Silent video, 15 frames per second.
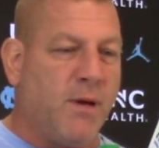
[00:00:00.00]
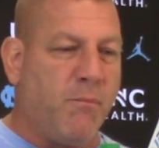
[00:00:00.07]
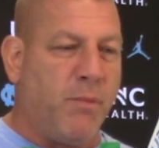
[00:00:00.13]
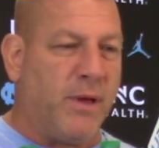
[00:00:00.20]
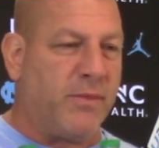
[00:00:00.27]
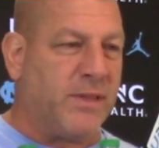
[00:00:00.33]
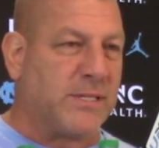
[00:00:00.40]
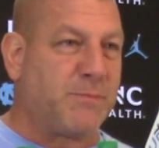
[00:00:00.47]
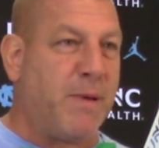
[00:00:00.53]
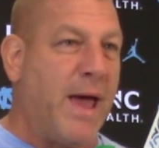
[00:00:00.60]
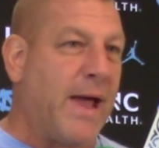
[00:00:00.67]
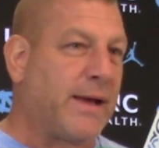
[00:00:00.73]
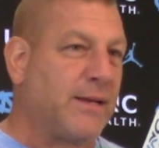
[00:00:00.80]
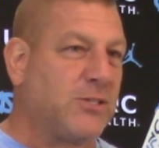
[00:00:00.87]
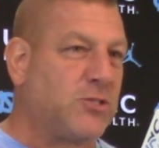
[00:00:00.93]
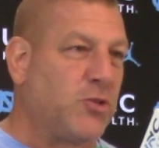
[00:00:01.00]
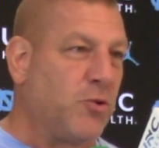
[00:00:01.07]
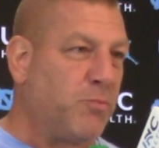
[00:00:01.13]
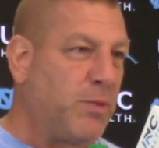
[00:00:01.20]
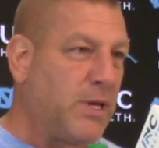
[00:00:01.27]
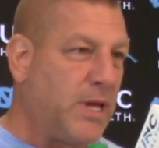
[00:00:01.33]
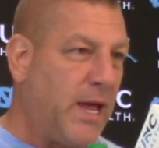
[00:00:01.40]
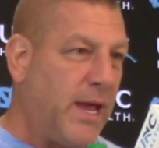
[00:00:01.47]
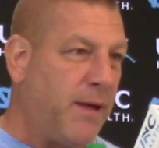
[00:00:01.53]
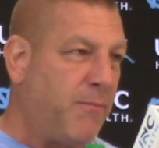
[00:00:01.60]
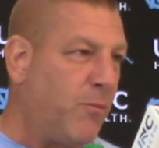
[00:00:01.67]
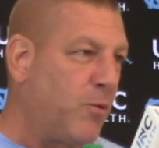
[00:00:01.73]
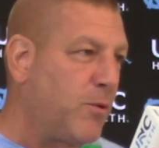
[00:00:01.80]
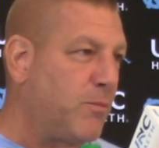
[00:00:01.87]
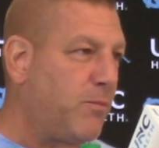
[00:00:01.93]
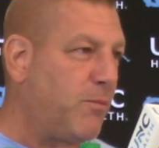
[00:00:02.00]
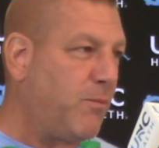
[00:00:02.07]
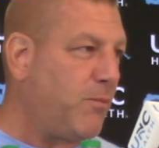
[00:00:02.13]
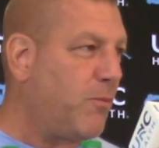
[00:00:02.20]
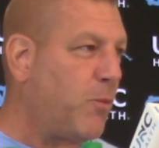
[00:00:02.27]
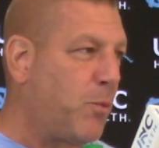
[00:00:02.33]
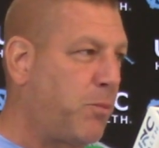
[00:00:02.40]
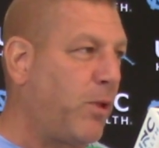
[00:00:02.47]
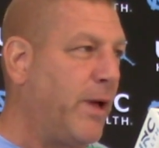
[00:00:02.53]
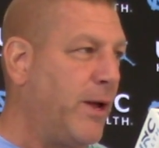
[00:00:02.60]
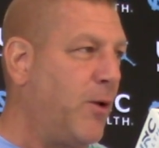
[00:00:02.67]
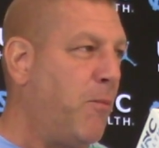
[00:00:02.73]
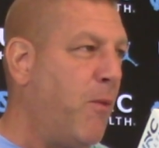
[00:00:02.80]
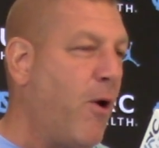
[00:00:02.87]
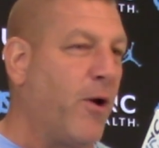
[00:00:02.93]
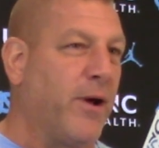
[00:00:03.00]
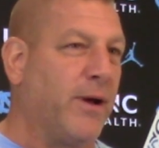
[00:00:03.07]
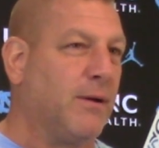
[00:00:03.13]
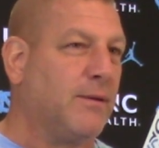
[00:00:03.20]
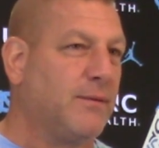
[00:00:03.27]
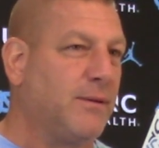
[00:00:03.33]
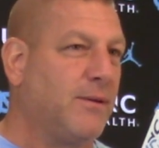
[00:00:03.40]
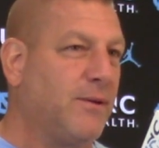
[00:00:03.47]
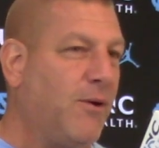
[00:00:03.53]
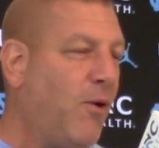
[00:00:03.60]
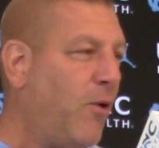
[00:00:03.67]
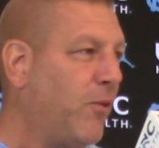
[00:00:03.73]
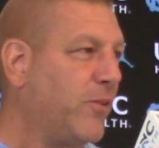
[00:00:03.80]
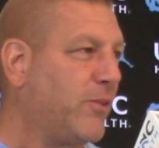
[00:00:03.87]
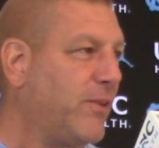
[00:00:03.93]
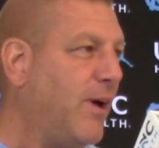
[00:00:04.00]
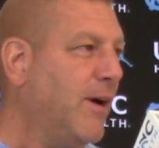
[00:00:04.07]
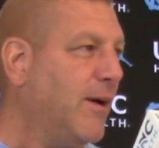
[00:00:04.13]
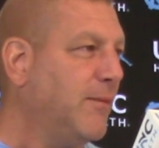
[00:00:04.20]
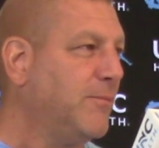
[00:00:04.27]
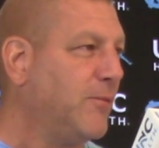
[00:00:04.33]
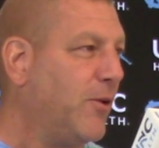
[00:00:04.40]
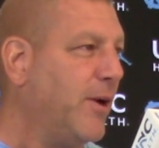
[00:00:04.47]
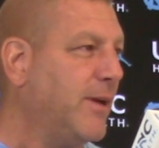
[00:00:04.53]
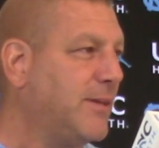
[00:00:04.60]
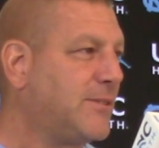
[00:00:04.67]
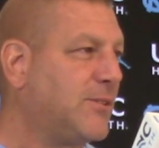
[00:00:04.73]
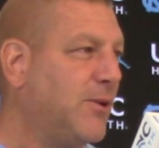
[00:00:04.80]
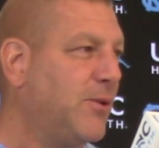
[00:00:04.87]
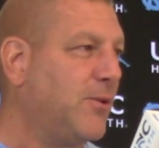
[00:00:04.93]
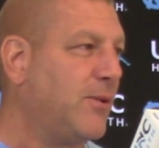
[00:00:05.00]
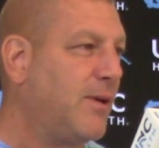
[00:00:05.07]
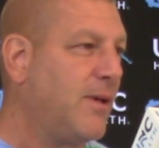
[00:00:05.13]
But this package soon became we're playing O'Marion all the time, right? So